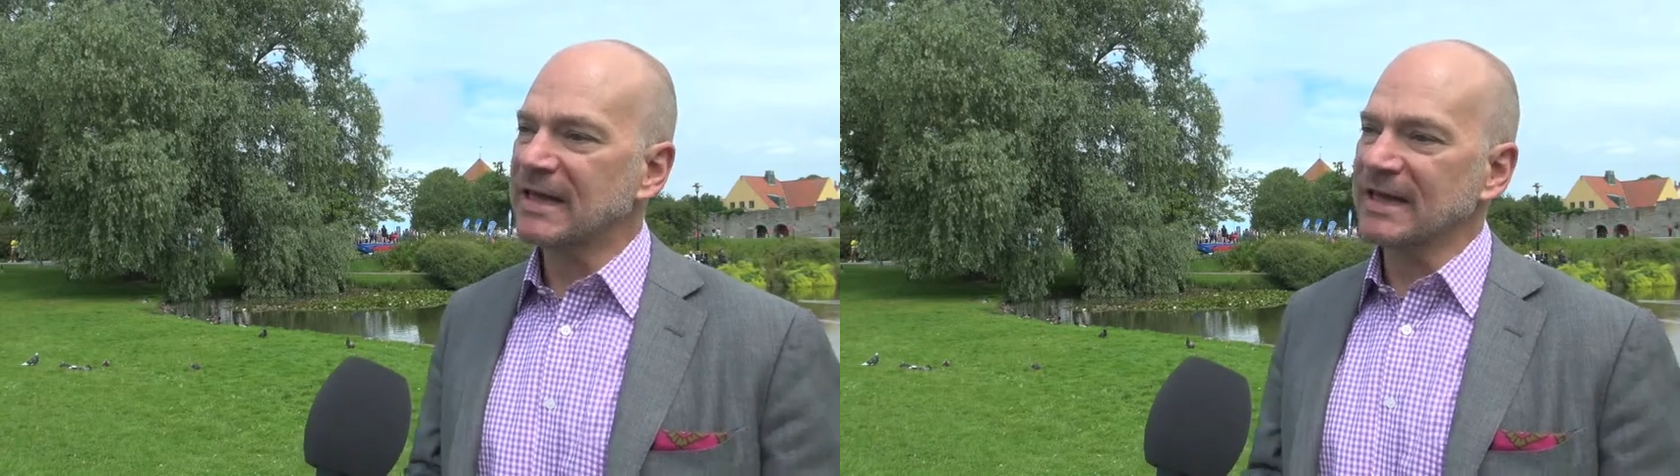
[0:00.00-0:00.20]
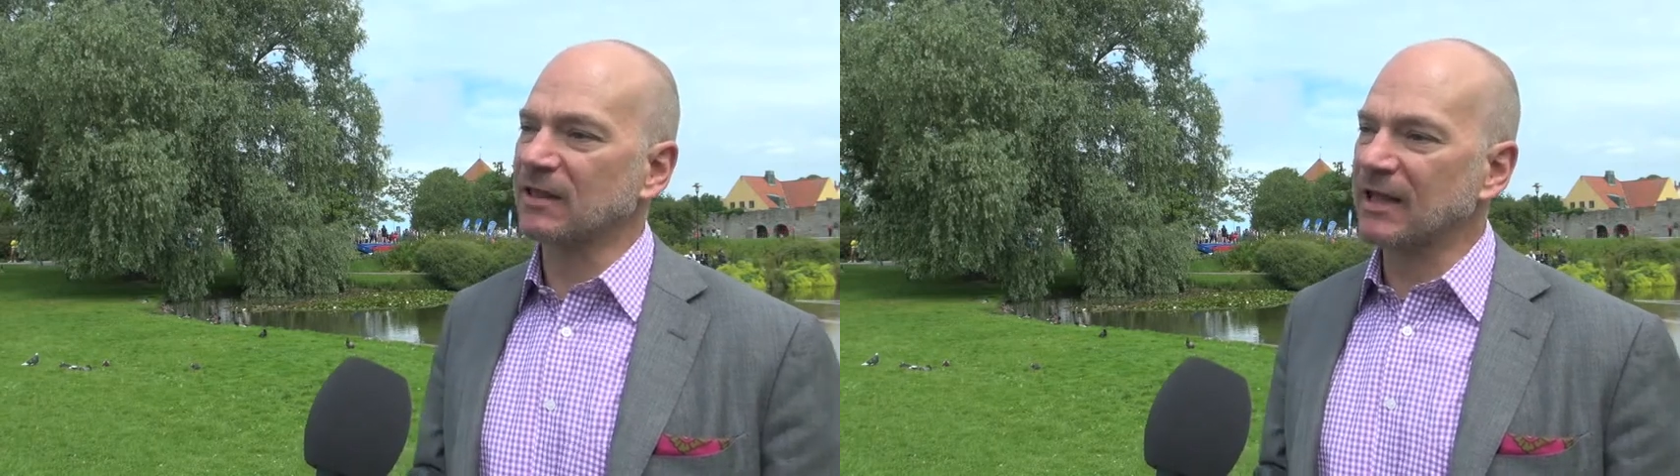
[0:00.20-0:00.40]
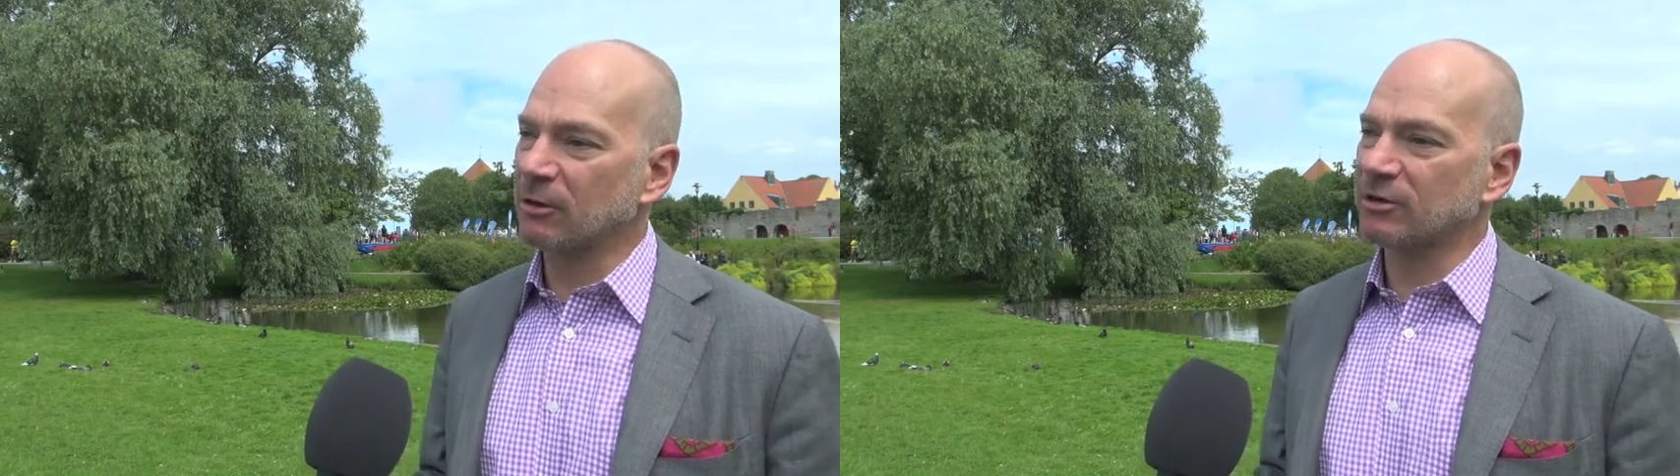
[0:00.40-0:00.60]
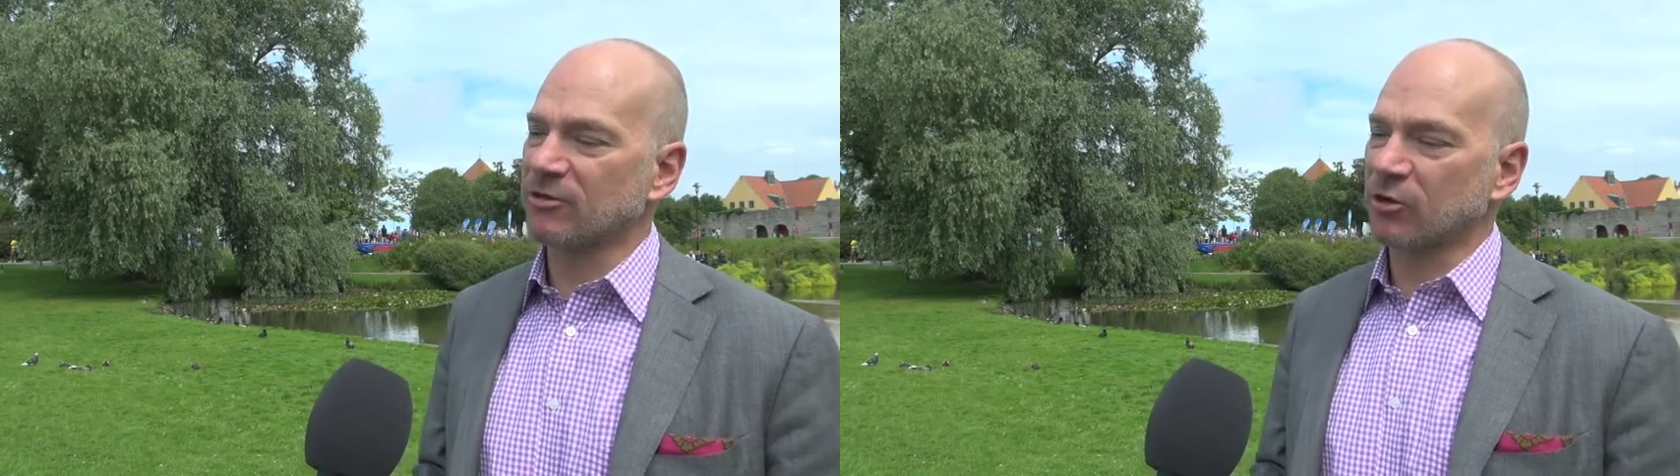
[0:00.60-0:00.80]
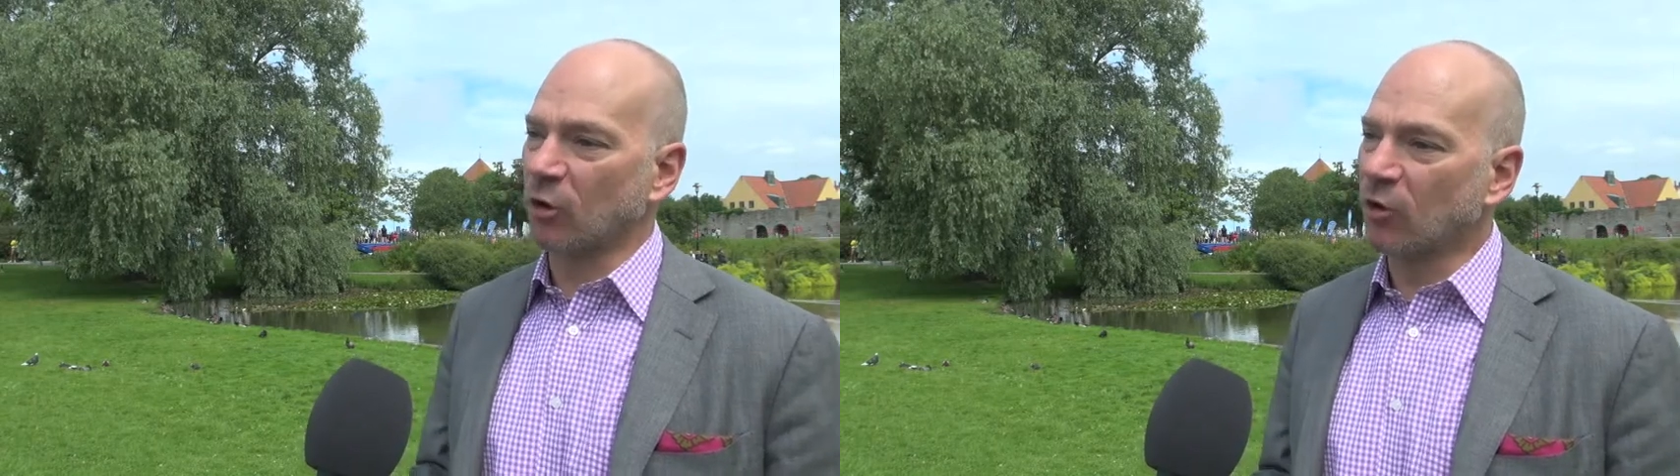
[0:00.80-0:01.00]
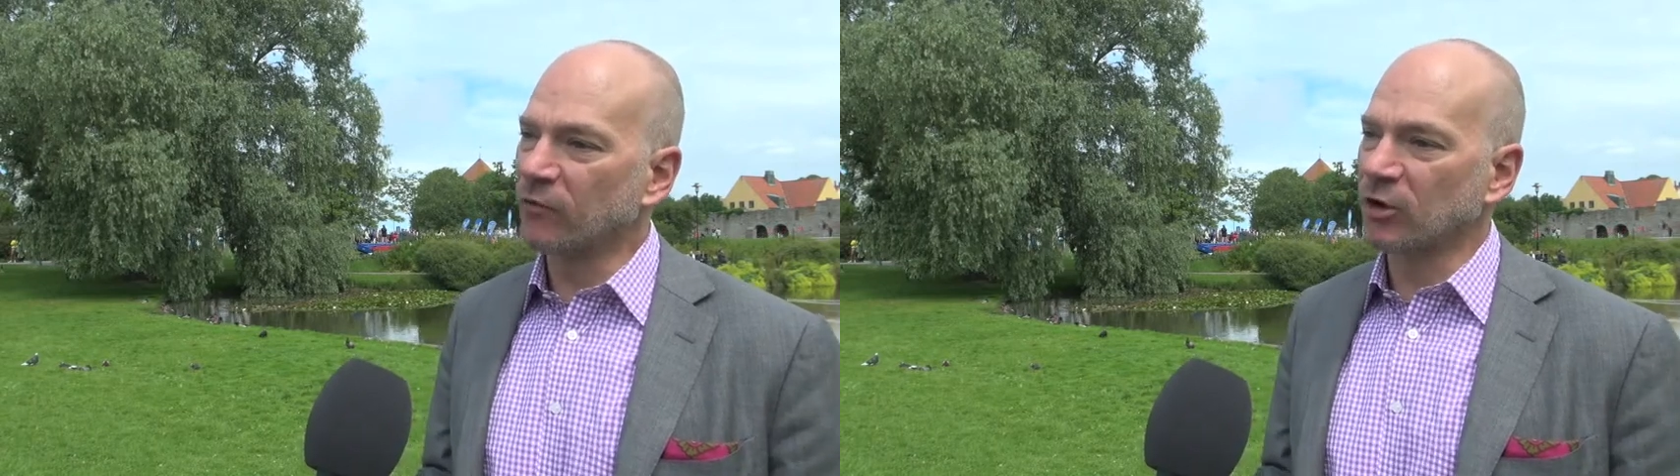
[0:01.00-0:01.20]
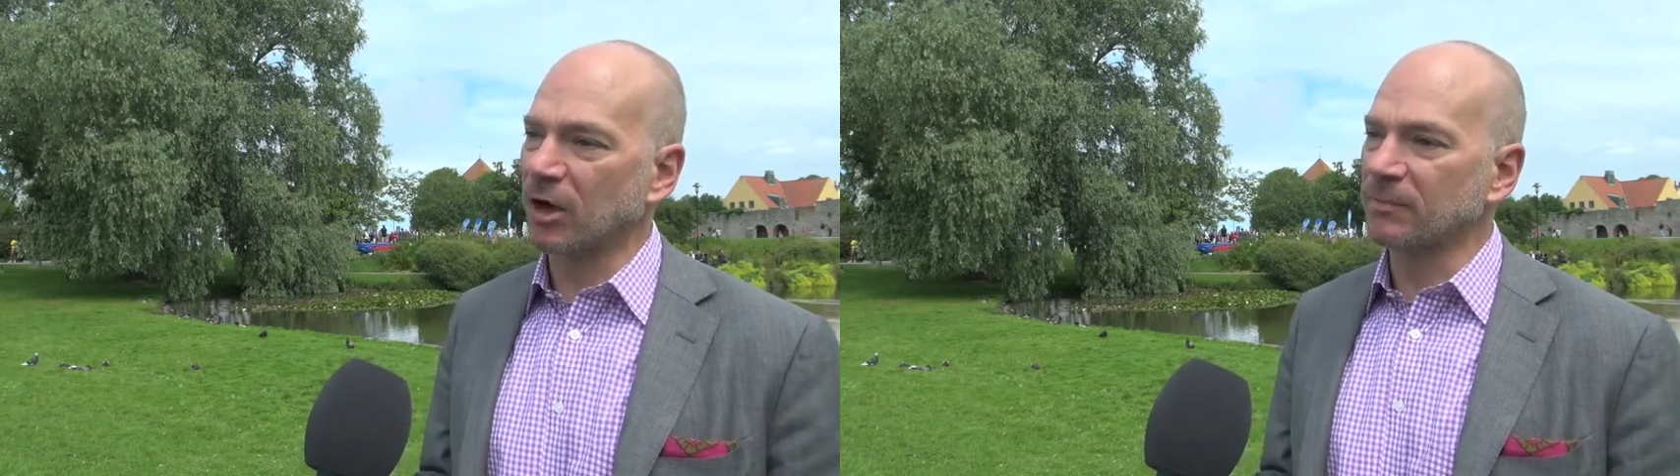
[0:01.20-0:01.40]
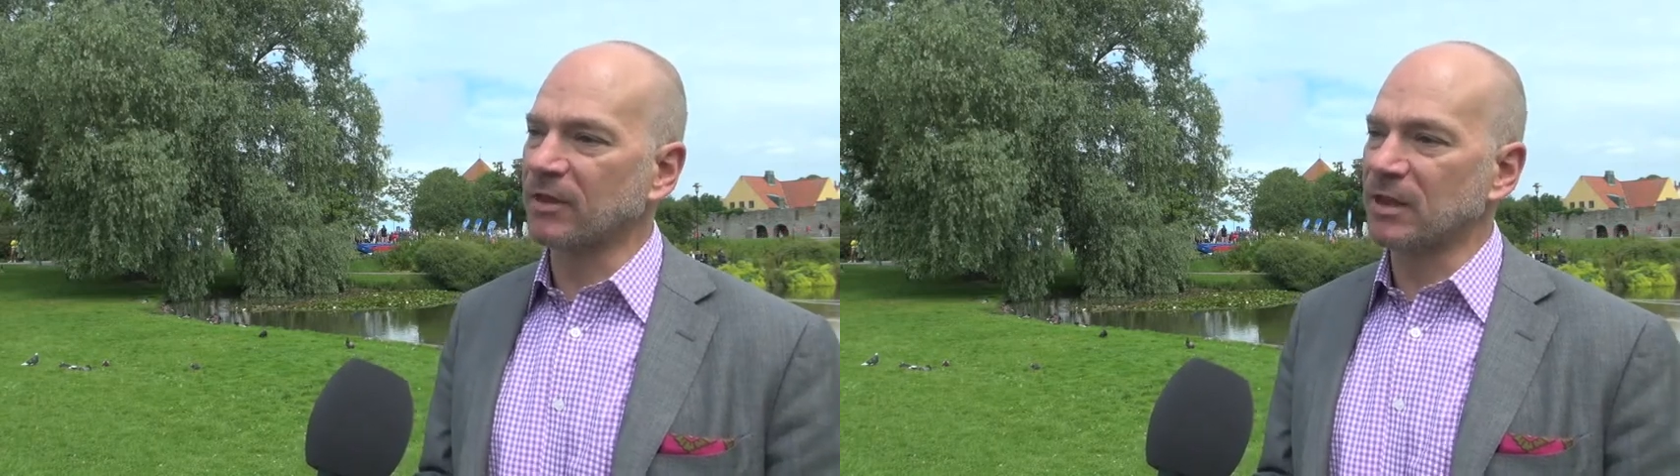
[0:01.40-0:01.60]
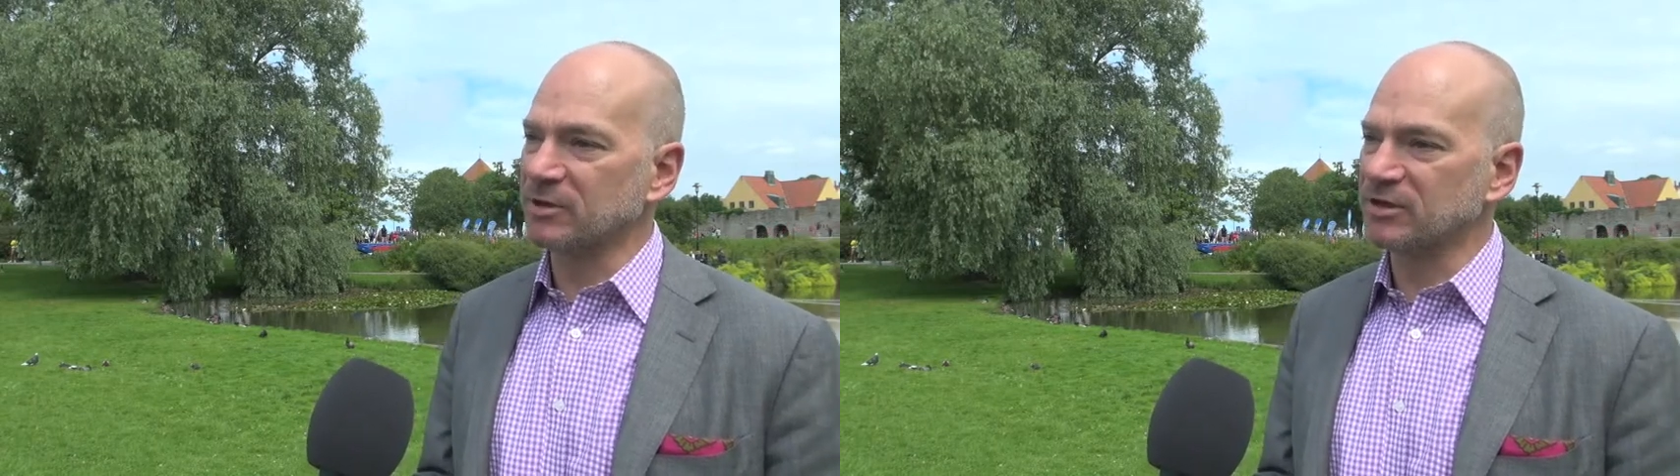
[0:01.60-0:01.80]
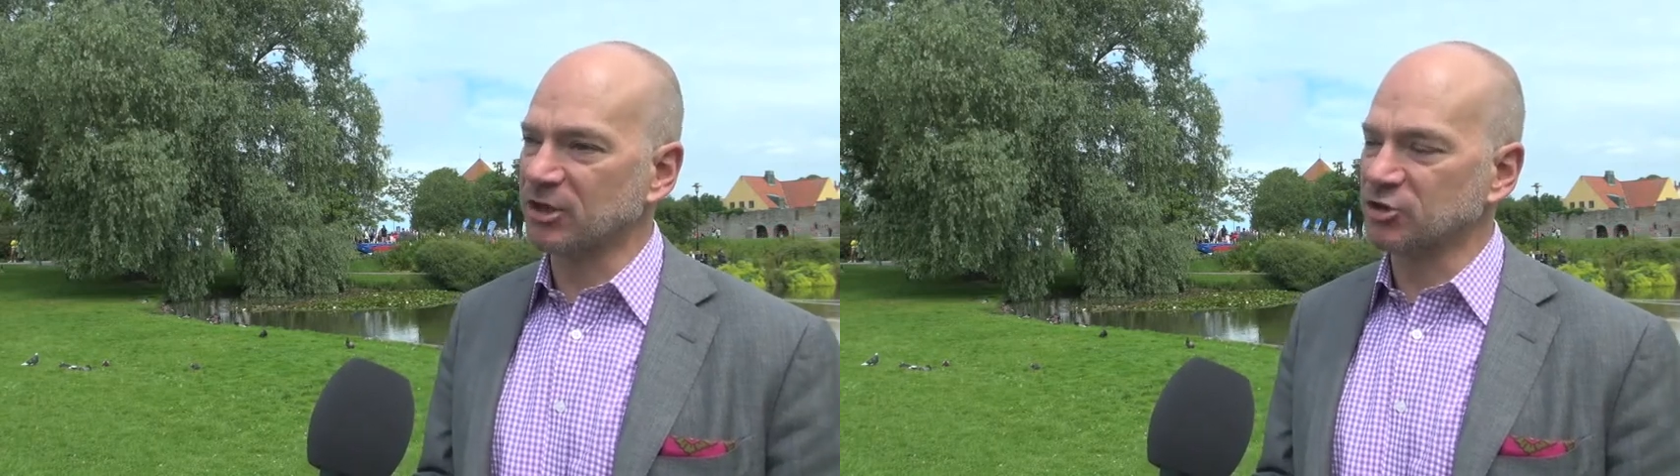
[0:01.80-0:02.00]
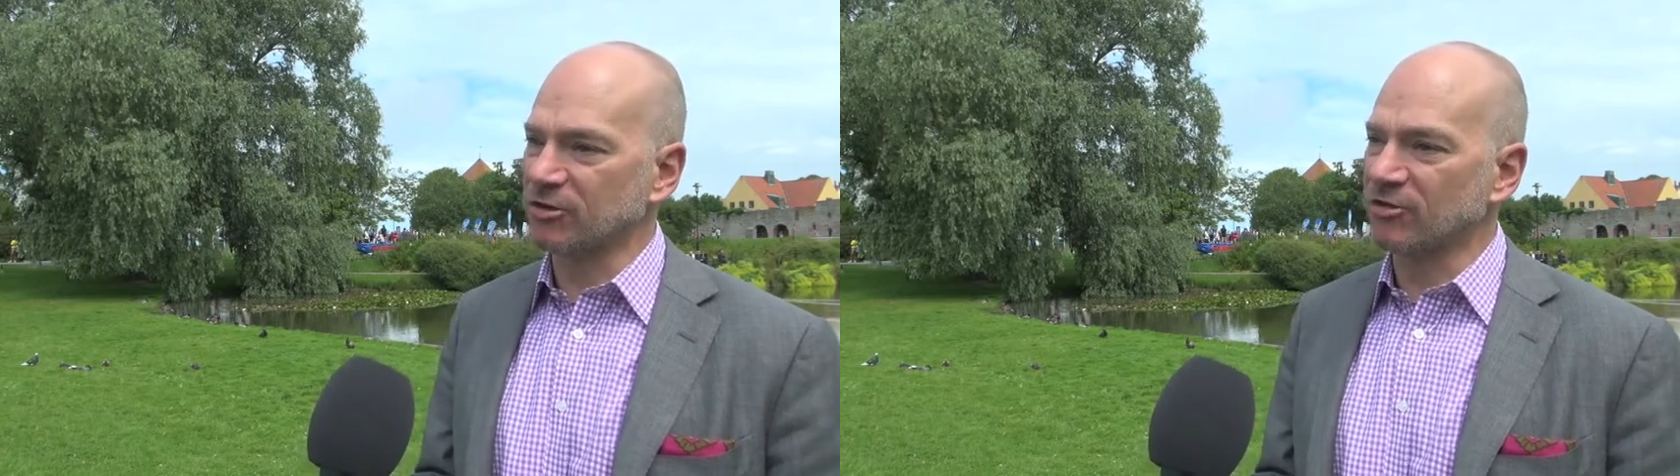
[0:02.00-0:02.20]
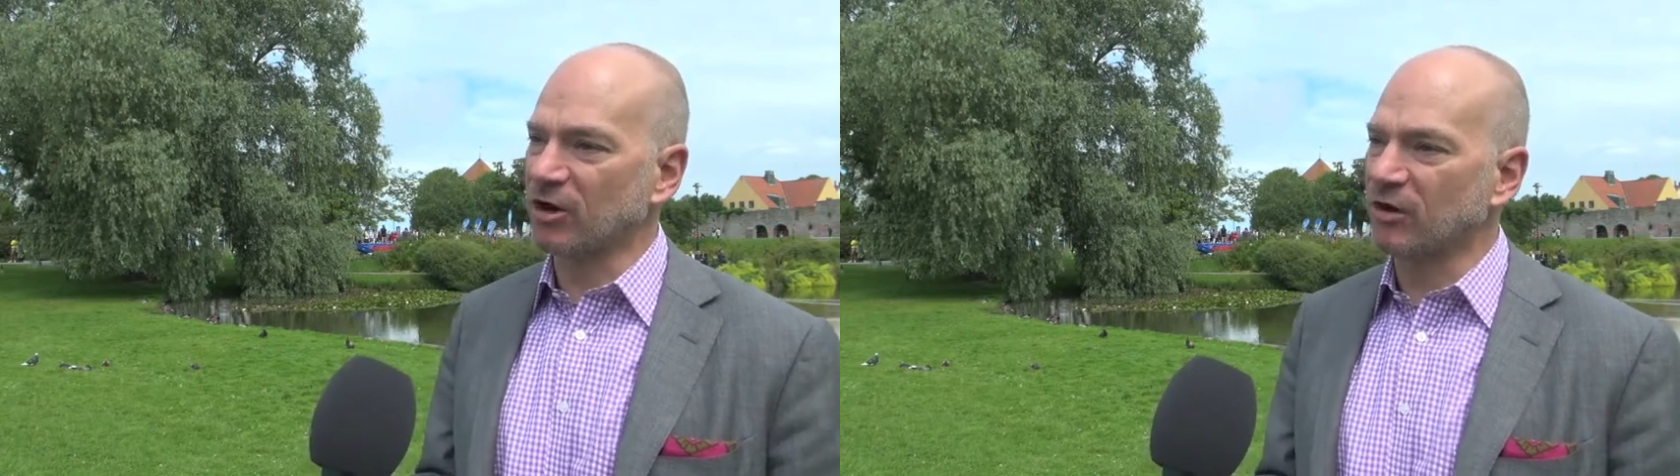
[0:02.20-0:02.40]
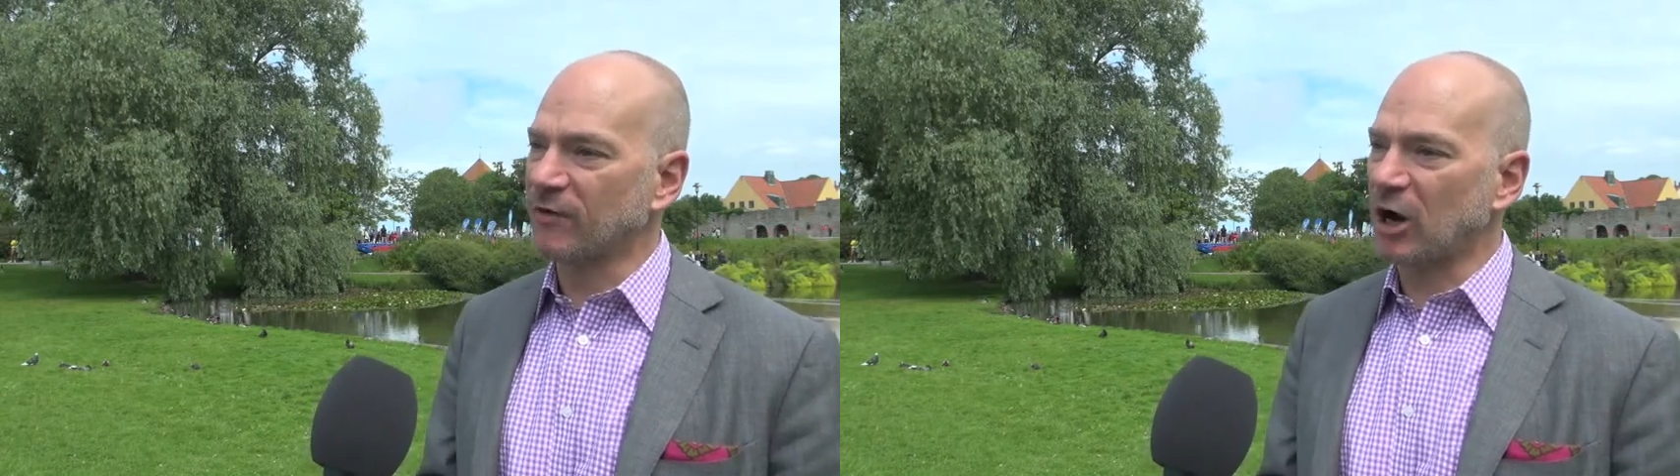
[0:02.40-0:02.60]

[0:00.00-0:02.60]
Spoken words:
it allowed us to overcome the limitations of